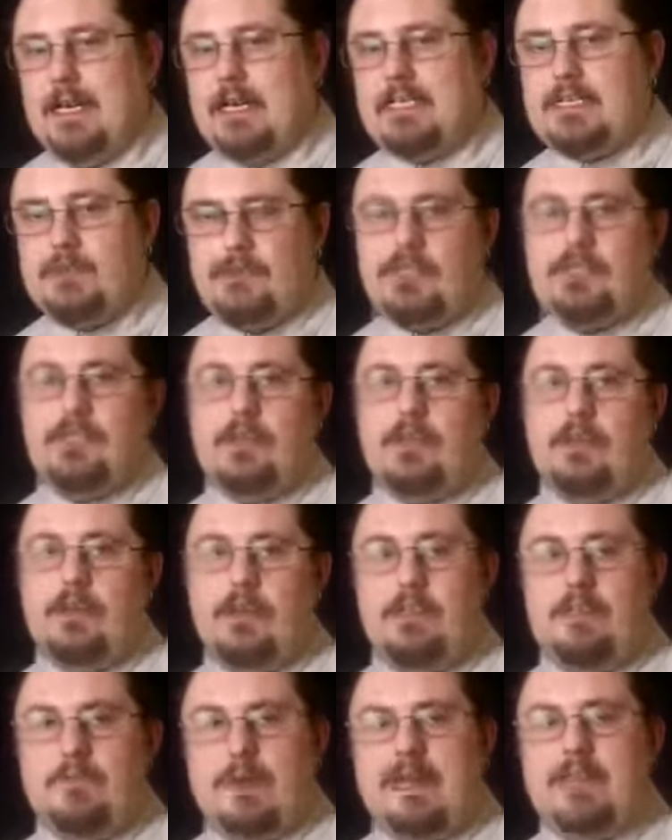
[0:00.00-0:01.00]
as a result
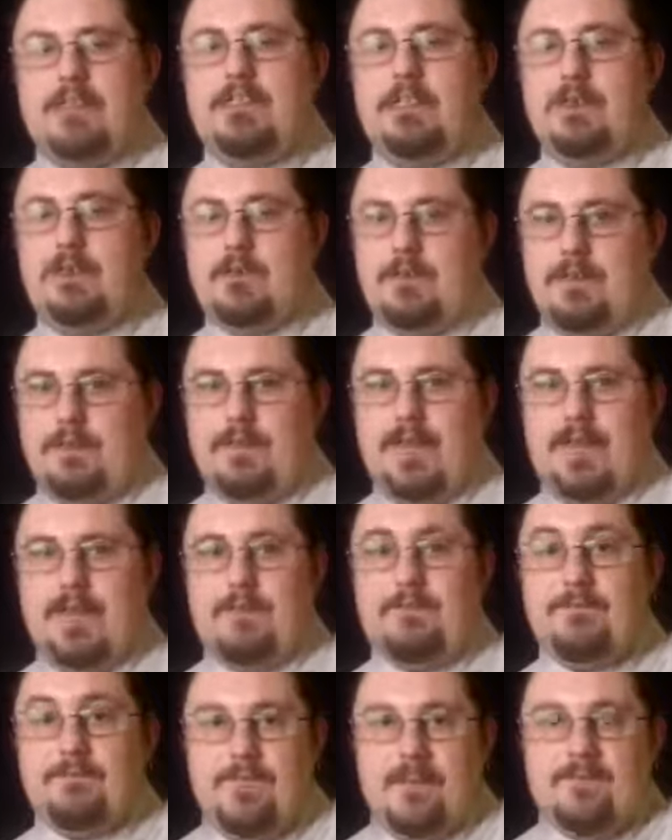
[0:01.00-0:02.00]
of being told that
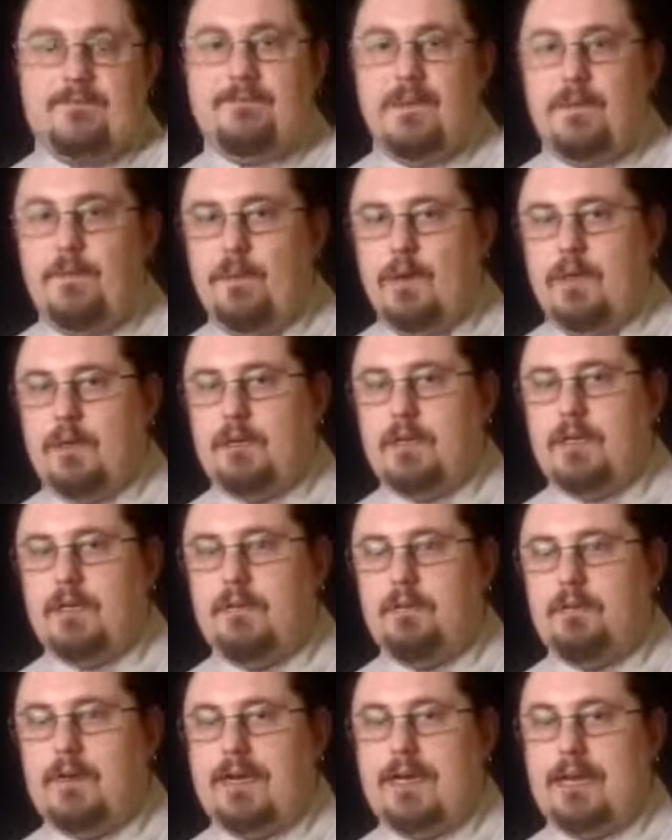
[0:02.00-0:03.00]
they are fit for
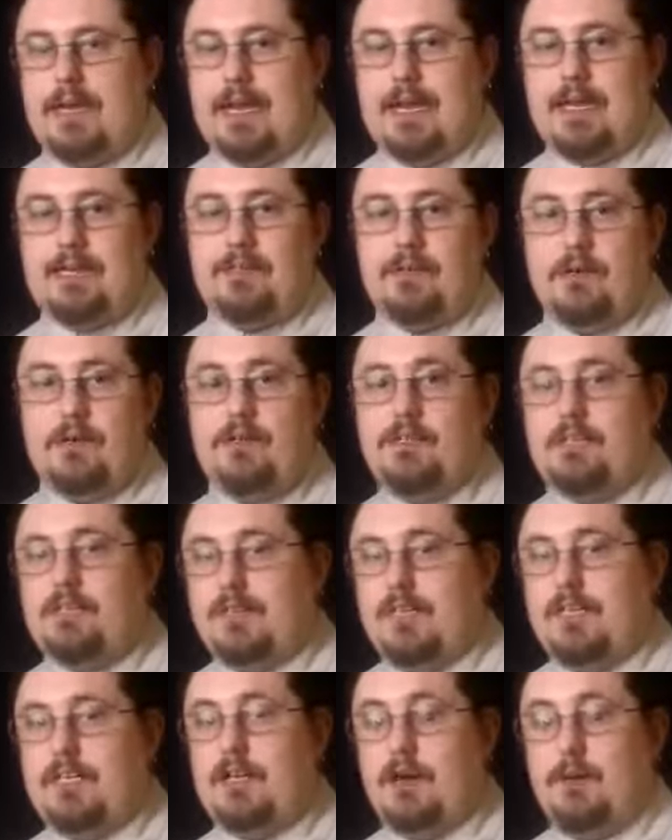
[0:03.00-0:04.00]
work by
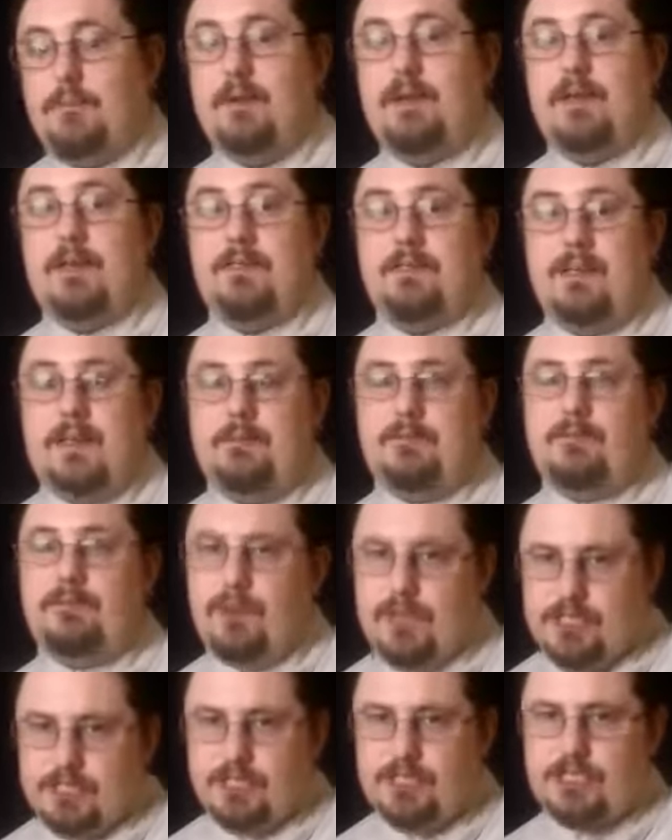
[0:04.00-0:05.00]
Atos, the company the
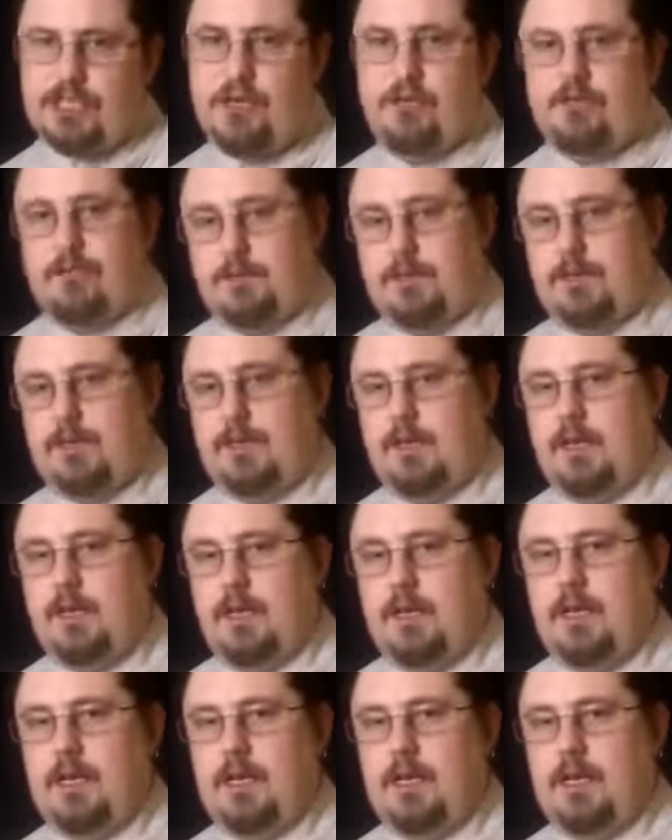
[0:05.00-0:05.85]
British government